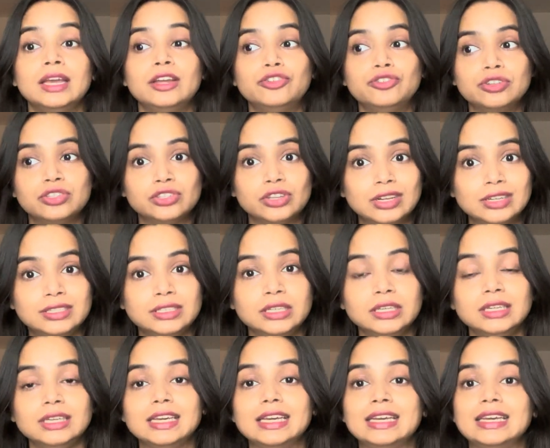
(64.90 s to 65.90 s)

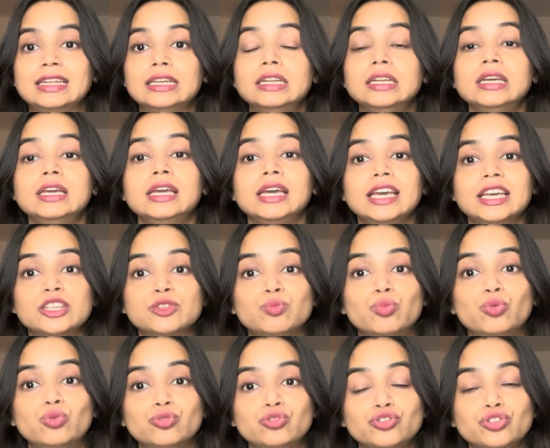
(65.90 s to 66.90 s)
resulting in
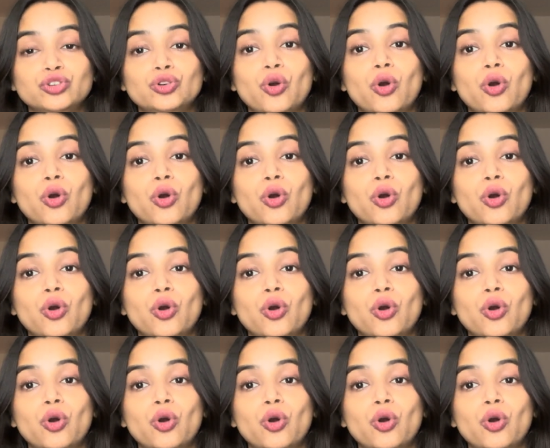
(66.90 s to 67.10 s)
exposure